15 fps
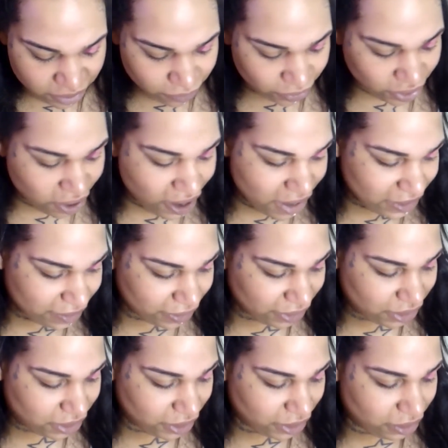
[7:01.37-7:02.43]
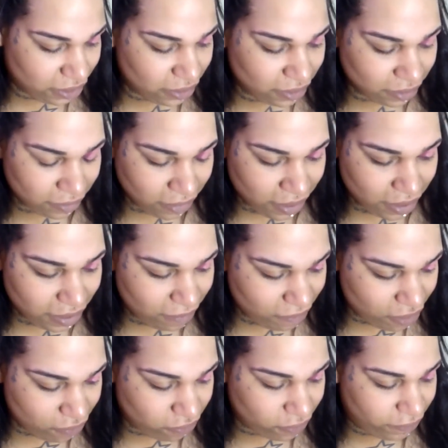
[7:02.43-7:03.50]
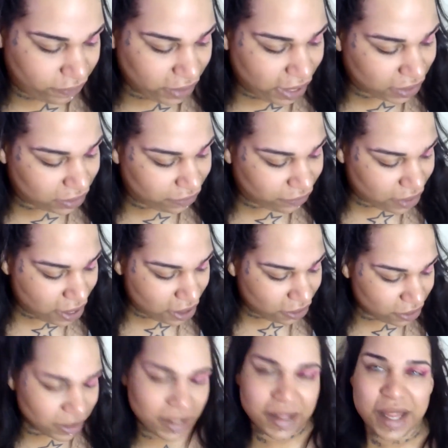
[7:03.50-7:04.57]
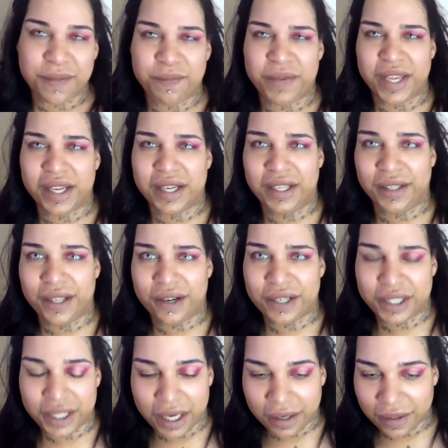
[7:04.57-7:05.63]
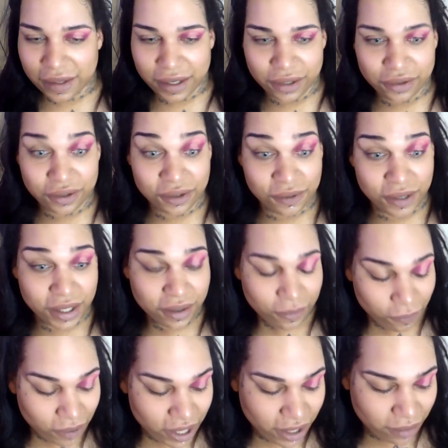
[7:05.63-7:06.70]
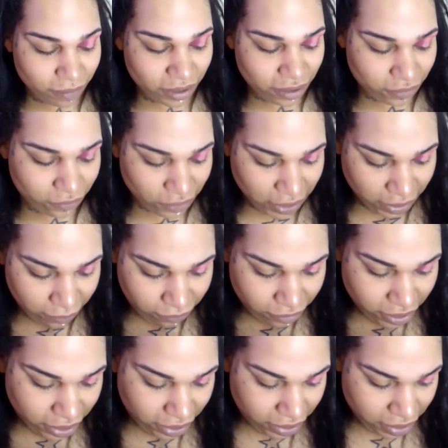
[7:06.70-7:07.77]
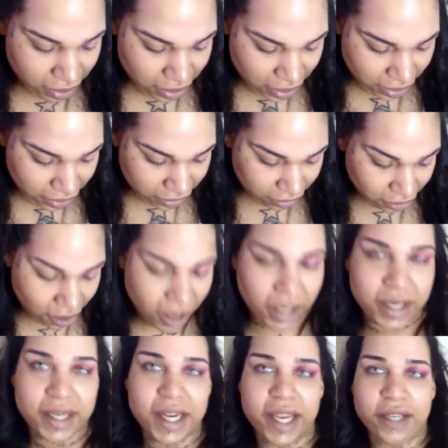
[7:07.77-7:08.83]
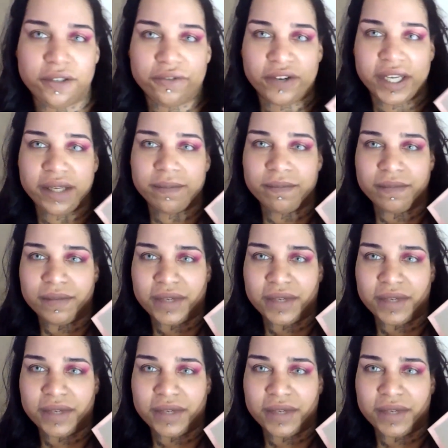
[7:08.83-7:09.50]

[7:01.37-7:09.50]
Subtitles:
you would call this shit. A reflective color. There's like big glitter chunks in it too. It's weird, but it's really pretty. It's called Daydream